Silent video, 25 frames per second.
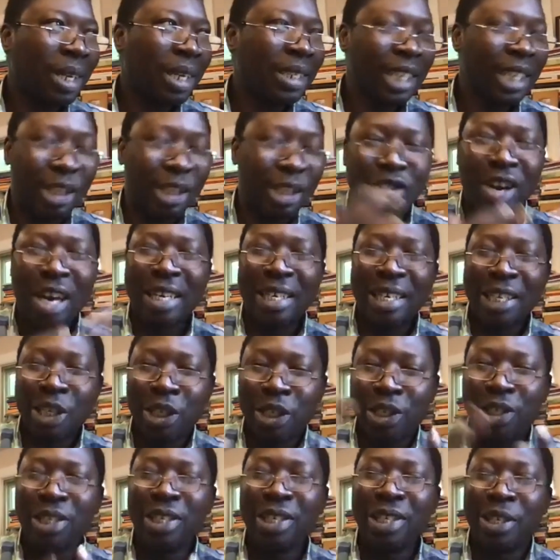the
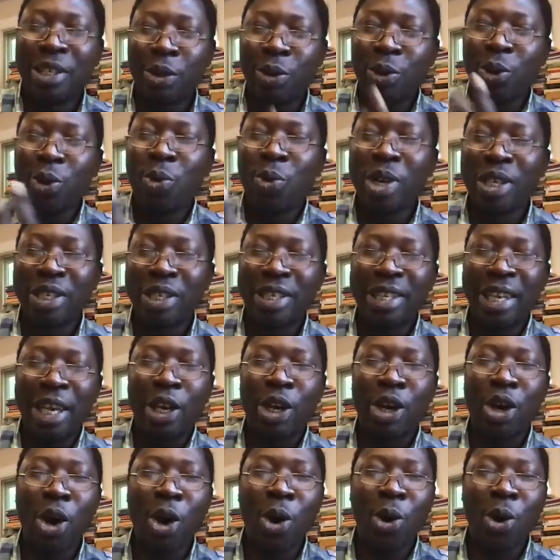tradition through which they
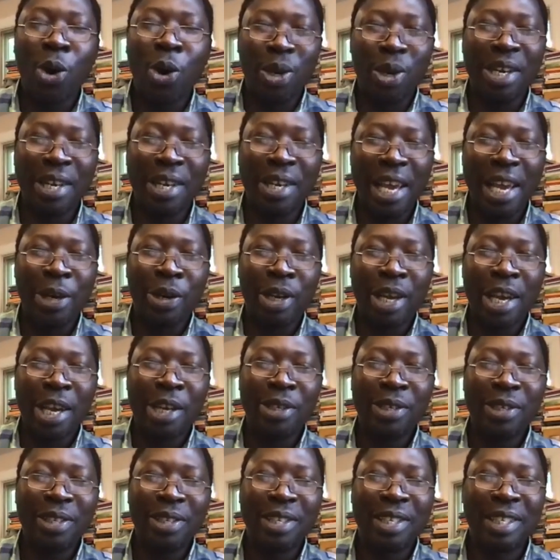go in the
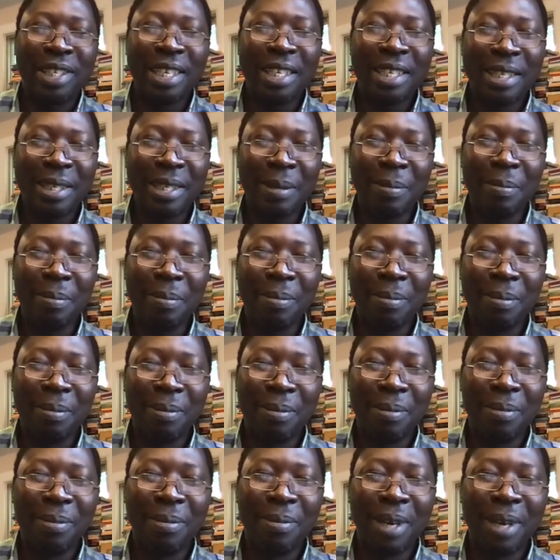educational system
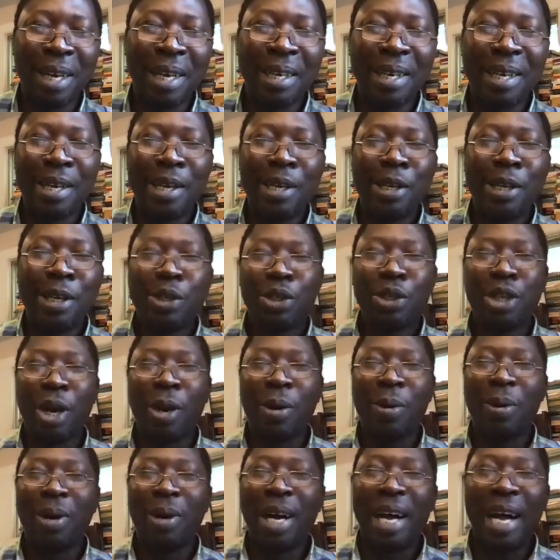right
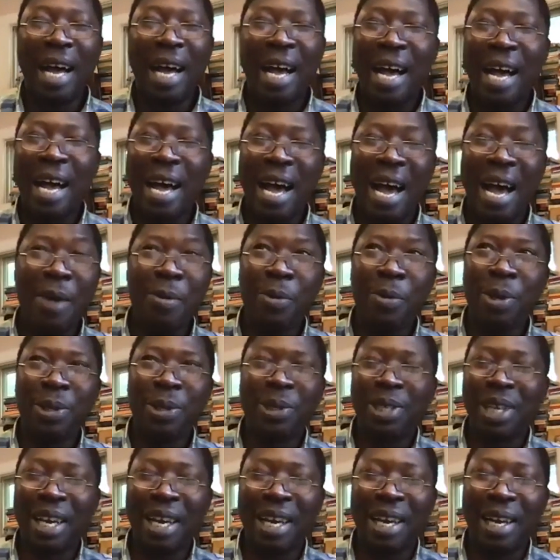so i
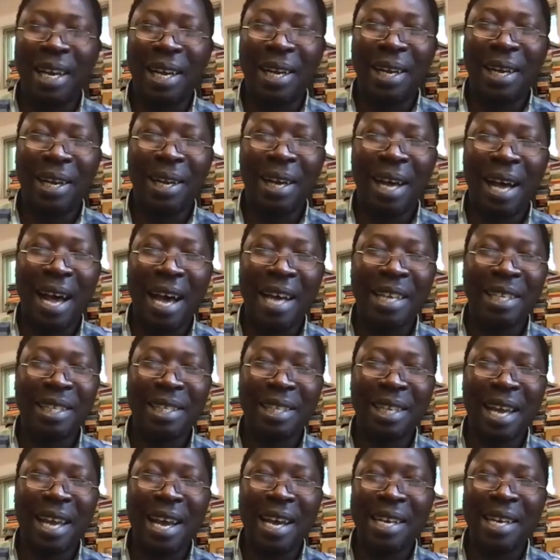was uh,
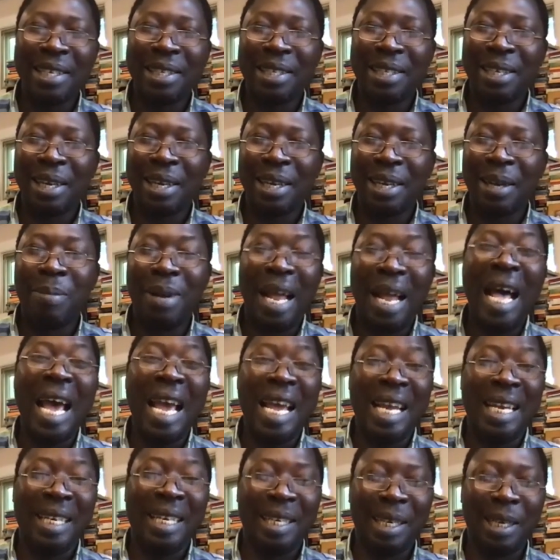as as uh,
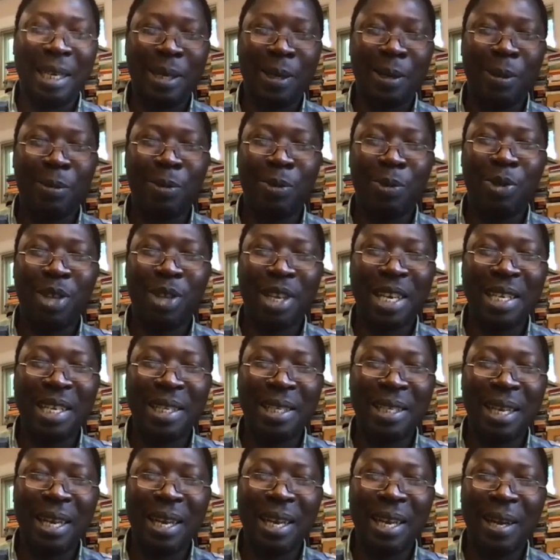blind to
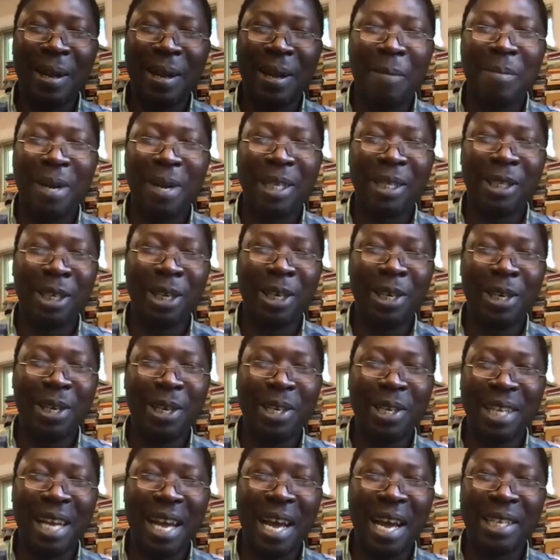these uh,
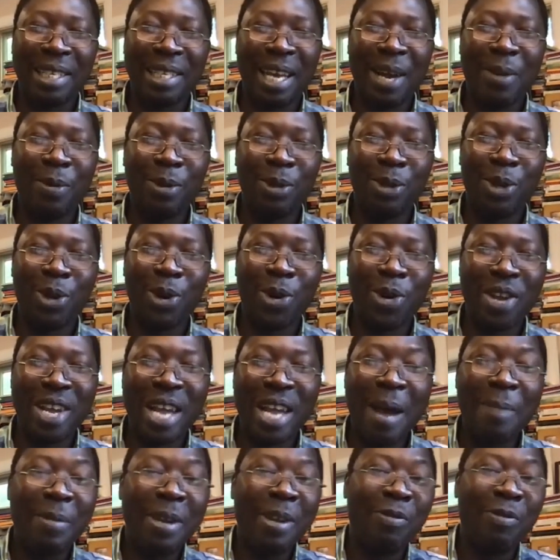materials as i was growing
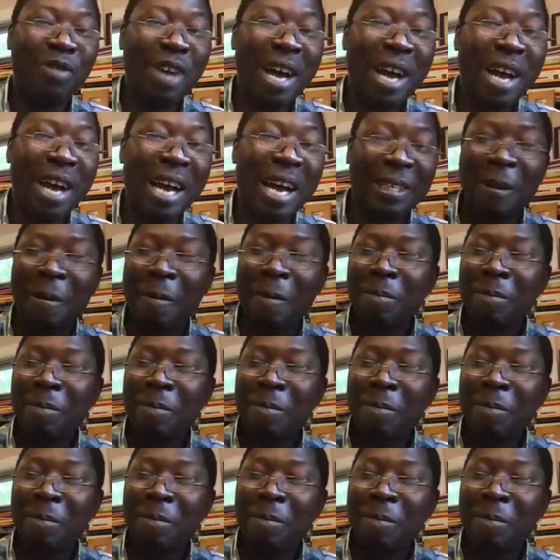up in fact